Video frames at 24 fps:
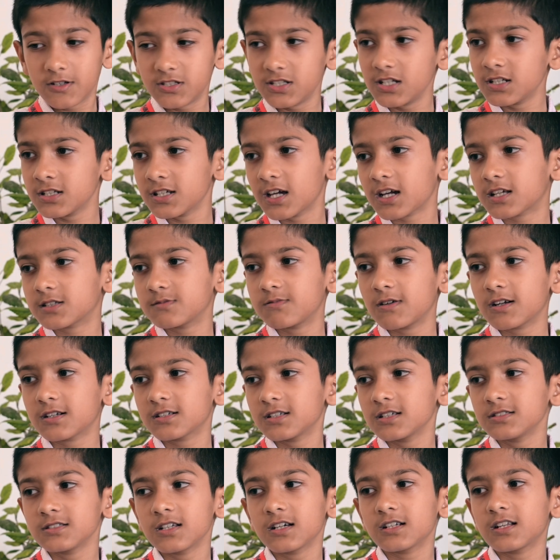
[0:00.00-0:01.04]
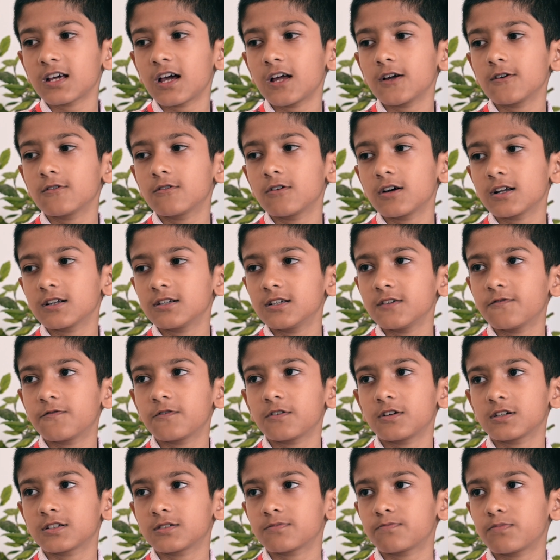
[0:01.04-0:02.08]
wasn't expecting that I got the
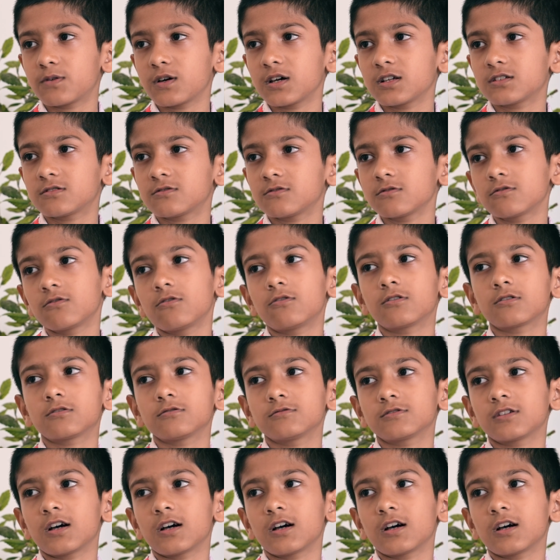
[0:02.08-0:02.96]
first prize to go to